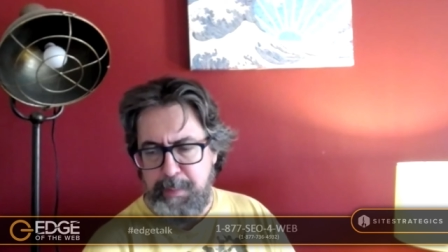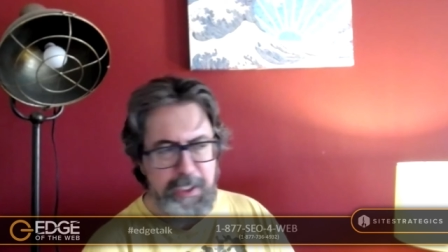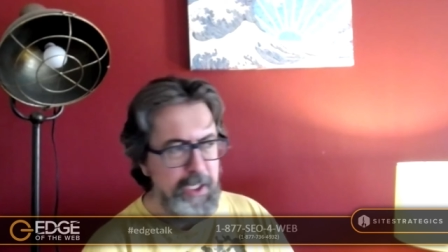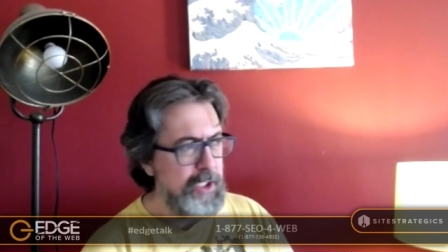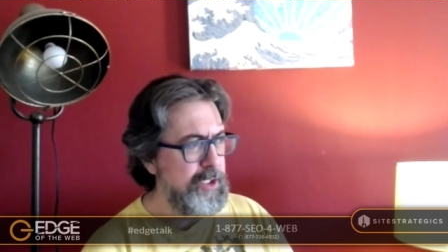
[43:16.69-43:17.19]

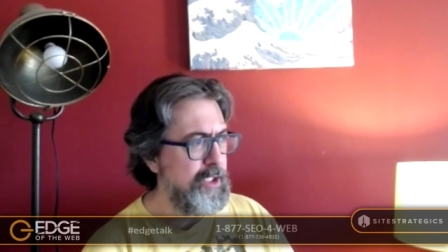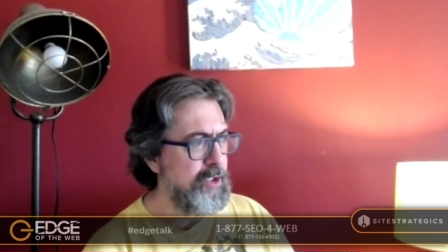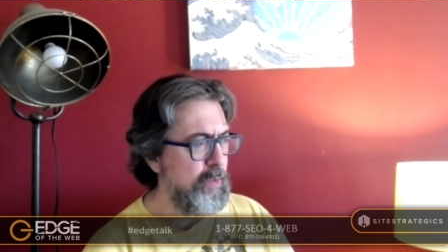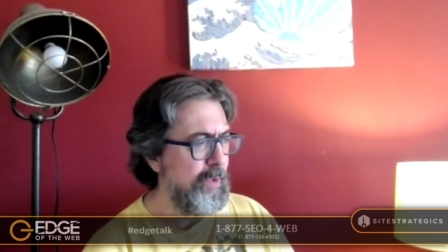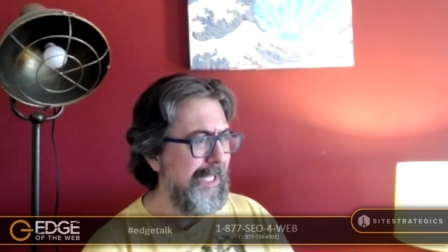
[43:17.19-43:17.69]
because
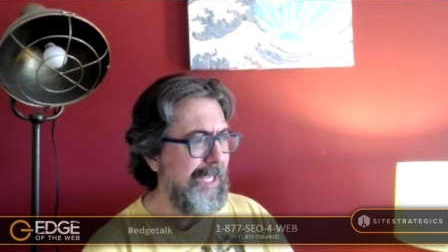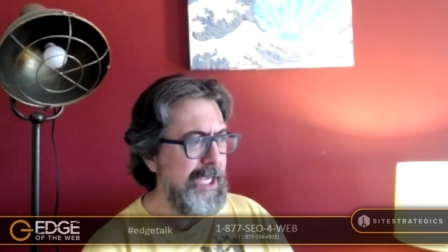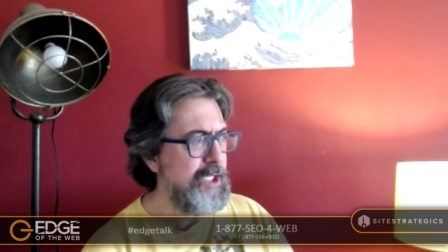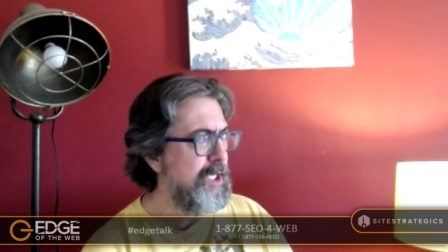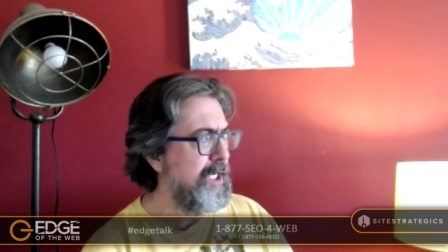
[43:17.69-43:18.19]
it's really
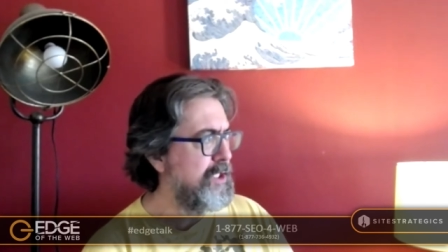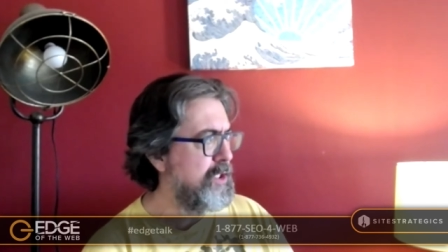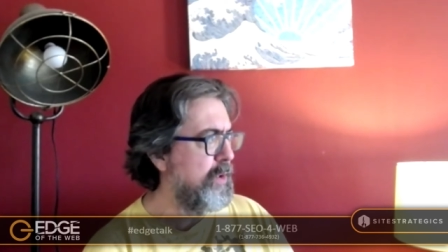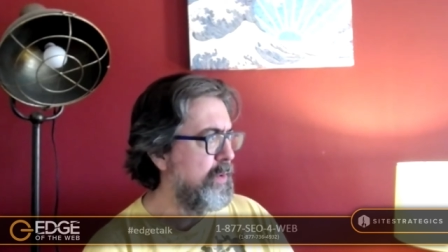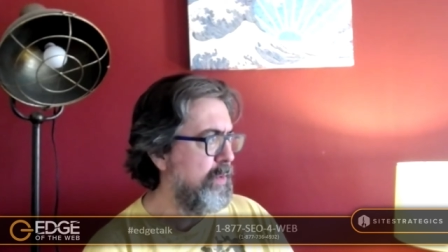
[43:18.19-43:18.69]
easy
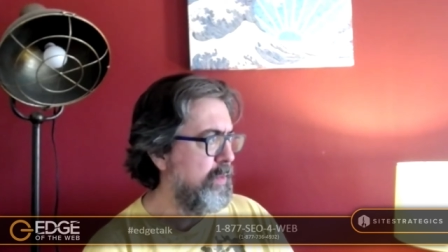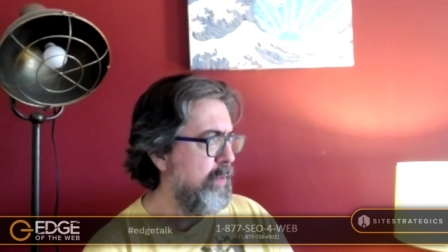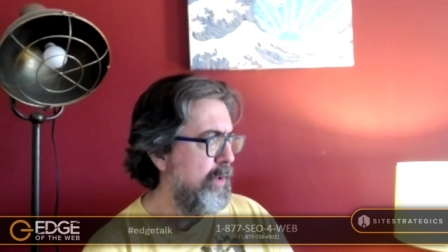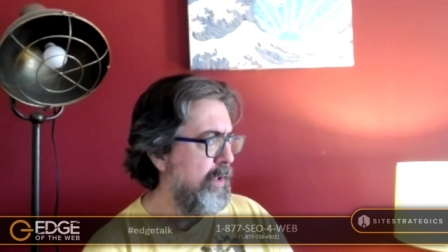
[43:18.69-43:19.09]
to